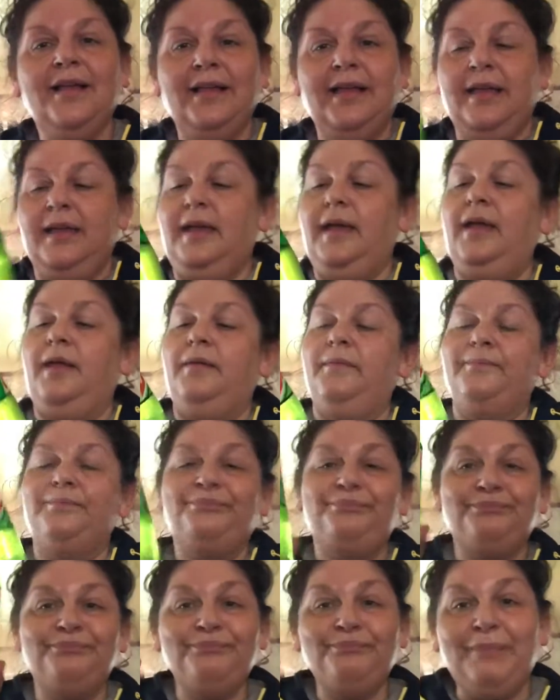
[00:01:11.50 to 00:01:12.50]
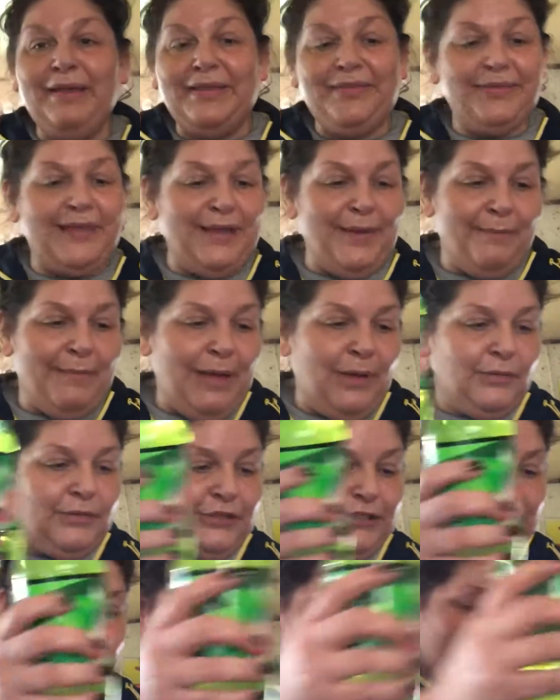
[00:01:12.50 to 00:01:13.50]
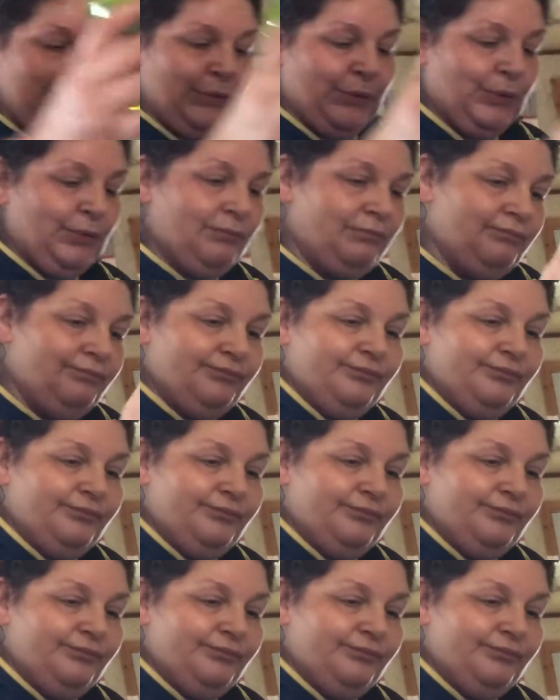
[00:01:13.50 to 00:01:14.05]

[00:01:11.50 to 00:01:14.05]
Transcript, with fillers: Okay. Okay. Big thing of Mountain Dew.